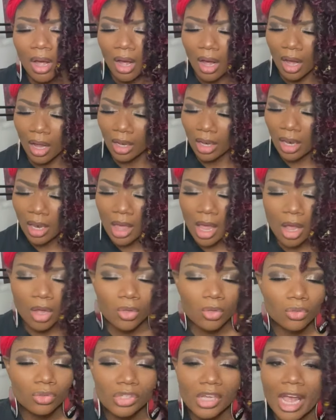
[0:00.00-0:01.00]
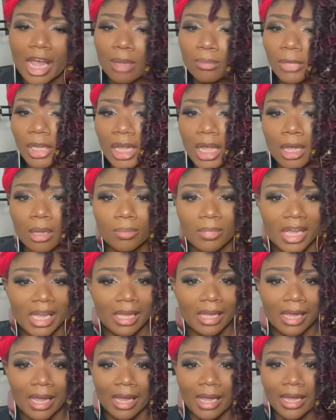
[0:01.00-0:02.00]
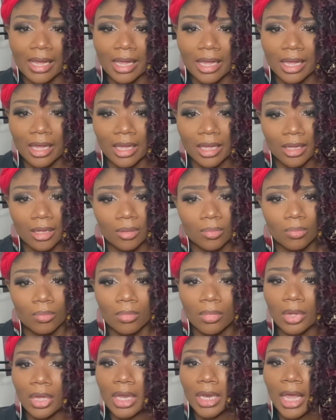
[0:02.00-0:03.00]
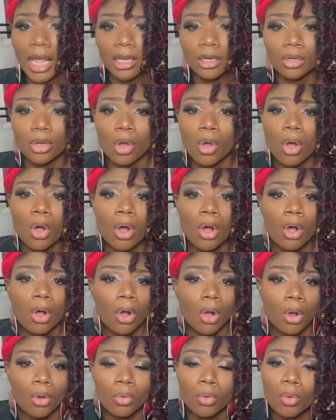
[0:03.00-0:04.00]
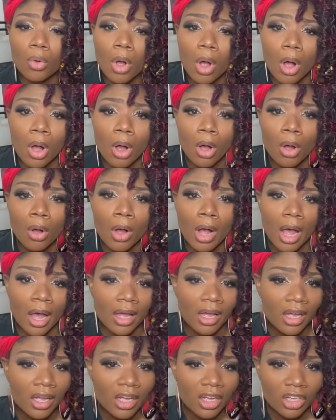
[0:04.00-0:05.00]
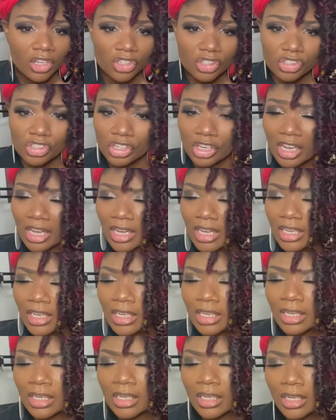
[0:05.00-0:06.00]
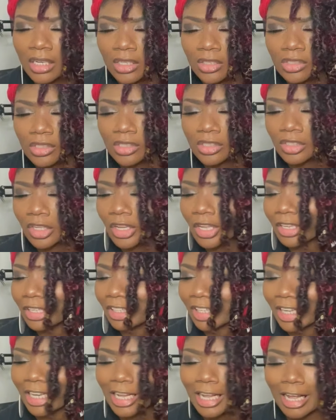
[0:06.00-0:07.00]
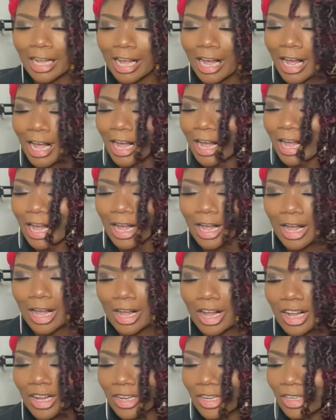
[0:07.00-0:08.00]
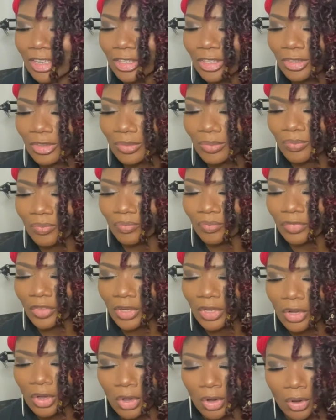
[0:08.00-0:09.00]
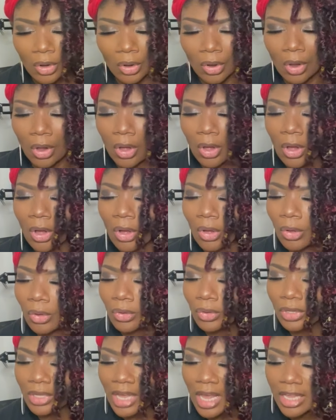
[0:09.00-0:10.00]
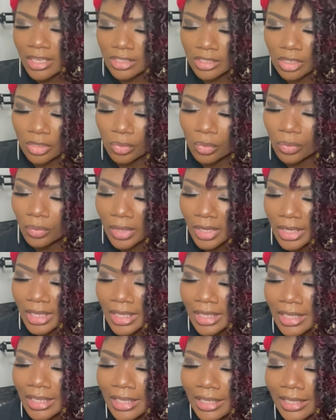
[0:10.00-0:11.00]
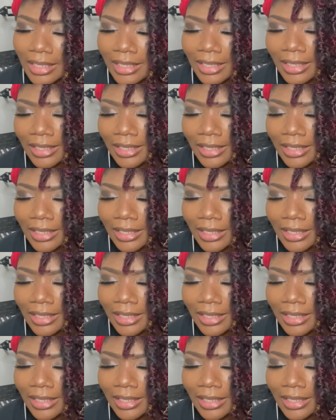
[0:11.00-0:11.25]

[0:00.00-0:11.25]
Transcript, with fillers: a long time coming, but I know change is gonna come. Oh, yes, it will.